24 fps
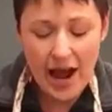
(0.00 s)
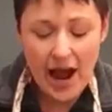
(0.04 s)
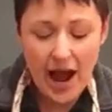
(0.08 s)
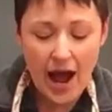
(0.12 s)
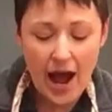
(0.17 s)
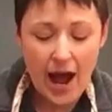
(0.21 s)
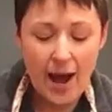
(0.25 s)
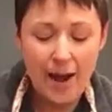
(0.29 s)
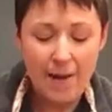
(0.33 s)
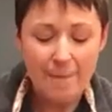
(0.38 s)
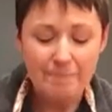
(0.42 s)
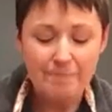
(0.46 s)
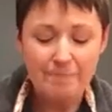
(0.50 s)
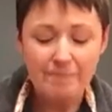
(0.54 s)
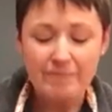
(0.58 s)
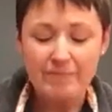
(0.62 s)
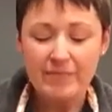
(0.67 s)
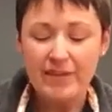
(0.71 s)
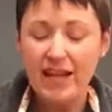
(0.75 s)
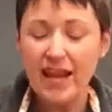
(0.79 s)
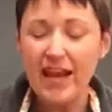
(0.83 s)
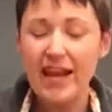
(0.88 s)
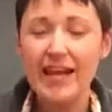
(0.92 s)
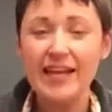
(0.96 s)
Um,
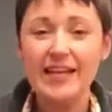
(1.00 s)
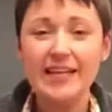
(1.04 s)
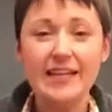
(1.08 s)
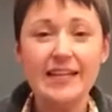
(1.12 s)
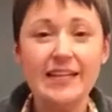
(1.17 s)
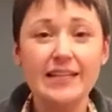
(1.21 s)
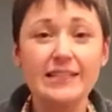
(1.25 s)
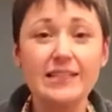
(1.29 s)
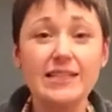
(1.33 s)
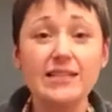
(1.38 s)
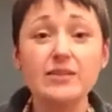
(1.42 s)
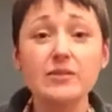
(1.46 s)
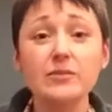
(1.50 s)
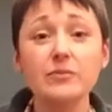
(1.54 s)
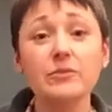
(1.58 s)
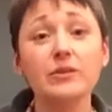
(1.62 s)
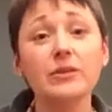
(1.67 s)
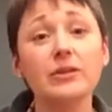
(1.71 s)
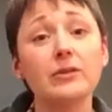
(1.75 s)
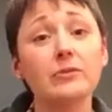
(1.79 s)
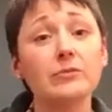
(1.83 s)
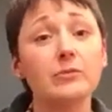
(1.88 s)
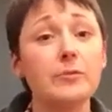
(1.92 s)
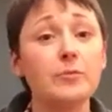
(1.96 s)
and it doesn't
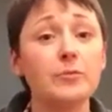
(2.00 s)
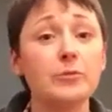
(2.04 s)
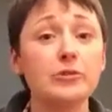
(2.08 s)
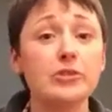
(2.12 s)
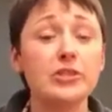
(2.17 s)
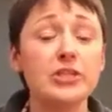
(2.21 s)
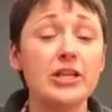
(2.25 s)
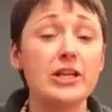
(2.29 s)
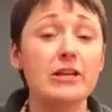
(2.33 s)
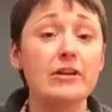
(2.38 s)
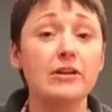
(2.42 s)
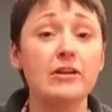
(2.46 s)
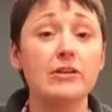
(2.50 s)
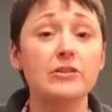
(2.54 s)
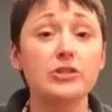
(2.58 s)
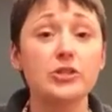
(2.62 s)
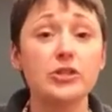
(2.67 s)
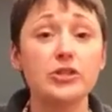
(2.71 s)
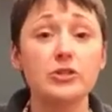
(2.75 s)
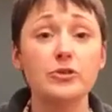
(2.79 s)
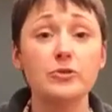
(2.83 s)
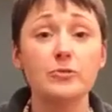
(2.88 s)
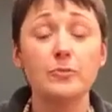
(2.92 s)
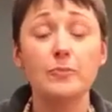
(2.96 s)
really rip or tear
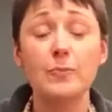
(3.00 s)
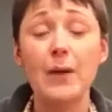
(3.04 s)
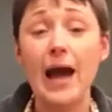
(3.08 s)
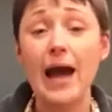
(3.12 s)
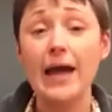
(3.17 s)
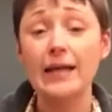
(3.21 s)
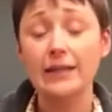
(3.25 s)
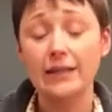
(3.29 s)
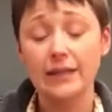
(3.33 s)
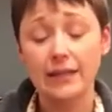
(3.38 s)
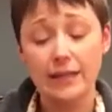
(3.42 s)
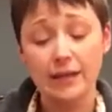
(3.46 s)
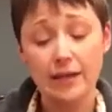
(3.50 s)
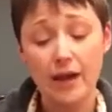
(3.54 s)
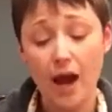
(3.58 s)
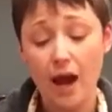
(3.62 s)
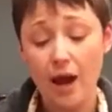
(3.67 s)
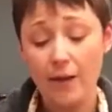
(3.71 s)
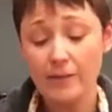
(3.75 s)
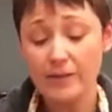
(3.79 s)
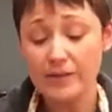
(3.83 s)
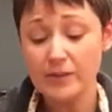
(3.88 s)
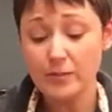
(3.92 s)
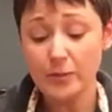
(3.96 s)
too badly,
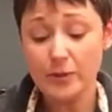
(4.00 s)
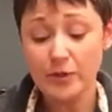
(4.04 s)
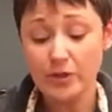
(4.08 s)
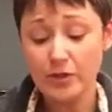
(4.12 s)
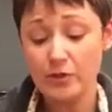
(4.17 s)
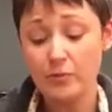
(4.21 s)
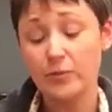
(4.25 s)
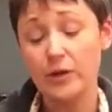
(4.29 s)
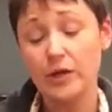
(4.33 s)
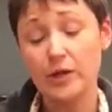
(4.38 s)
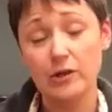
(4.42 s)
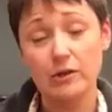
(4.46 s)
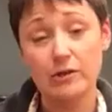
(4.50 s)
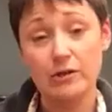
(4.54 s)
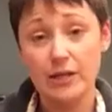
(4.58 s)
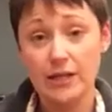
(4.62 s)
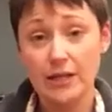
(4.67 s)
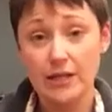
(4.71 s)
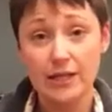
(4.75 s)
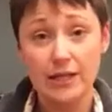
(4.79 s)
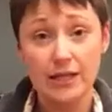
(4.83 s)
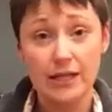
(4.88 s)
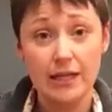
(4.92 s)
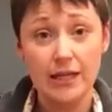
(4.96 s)
um, especially when you're
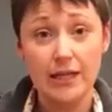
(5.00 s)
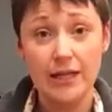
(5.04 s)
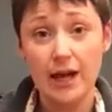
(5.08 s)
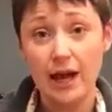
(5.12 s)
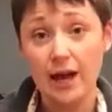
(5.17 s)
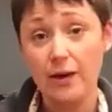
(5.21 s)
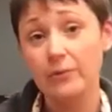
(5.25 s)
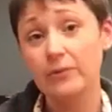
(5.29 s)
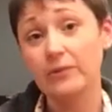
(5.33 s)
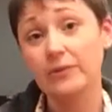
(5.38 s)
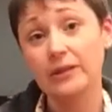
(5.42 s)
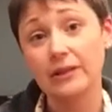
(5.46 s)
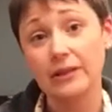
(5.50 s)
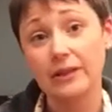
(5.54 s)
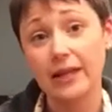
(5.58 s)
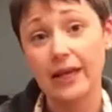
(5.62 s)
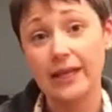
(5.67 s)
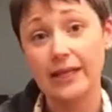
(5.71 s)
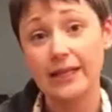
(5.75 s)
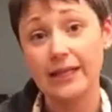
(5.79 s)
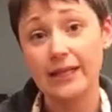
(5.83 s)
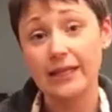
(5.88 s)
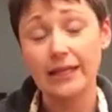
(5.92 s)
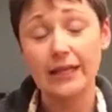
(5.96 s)
eating it. I really
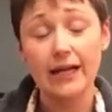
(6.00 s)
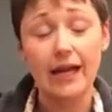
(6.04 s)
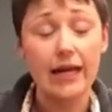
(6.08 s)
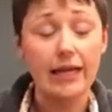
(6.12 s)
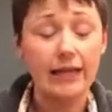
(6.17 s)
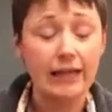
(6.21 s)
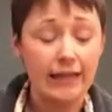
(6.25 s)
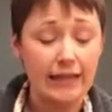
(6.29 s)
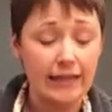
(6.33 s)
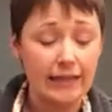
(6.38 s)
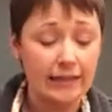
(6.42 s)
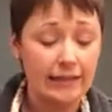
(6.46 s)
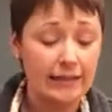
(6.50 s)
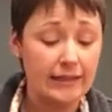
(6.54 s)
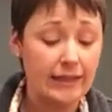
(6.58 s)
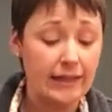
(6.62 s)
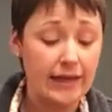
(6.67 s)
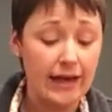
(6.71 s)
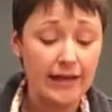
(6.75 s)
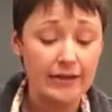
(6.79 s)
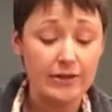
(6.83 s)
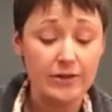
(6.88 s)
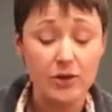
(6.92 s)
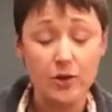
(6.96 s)
like it. I like
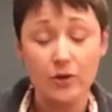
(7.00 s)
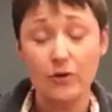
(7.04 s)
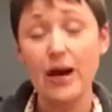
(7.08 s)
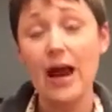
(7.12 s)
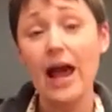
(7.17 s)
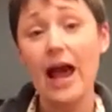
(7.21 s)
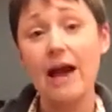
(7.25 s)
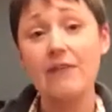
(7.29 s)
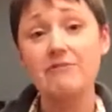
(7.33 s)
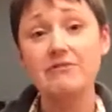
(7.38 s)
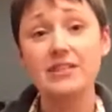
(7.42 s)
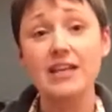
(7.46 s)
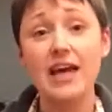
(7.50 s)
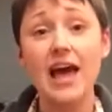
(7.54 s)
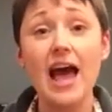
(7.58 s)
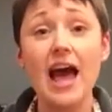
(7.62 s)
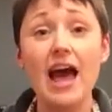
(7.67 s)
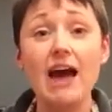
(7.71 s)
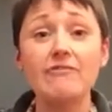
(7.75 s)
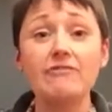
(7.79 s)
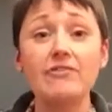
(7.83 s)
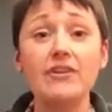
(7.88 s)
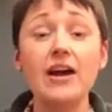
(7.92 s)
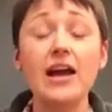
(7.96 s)
that I don't have to
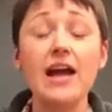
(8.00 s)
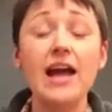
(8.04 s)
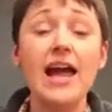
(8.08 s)
have